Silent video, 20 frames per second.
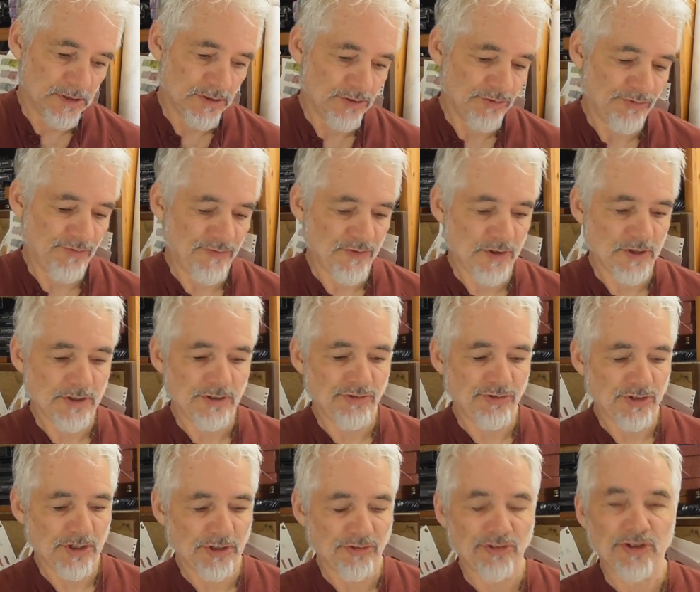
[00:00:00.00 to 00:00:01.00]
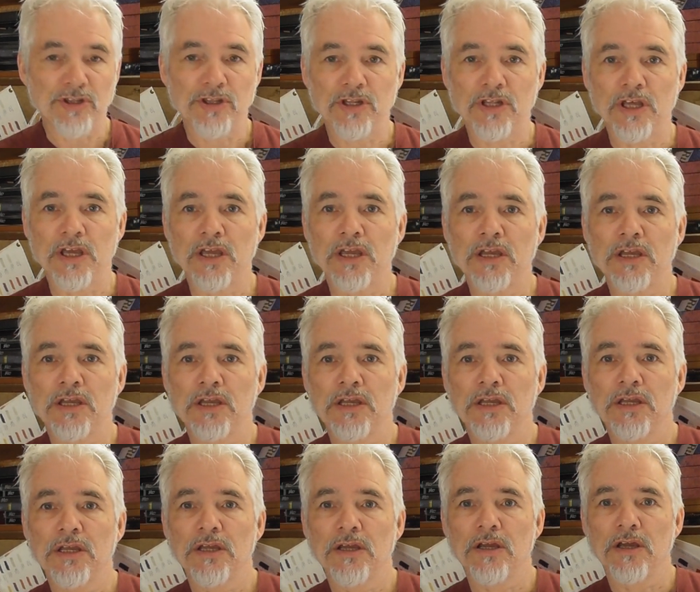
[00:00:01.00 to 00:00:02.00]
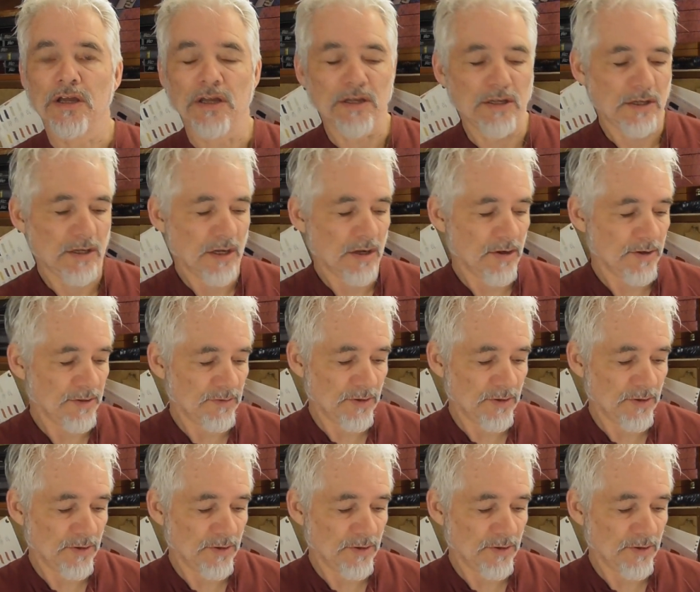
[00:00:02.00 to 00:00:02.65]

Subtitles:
There's 36 in there. I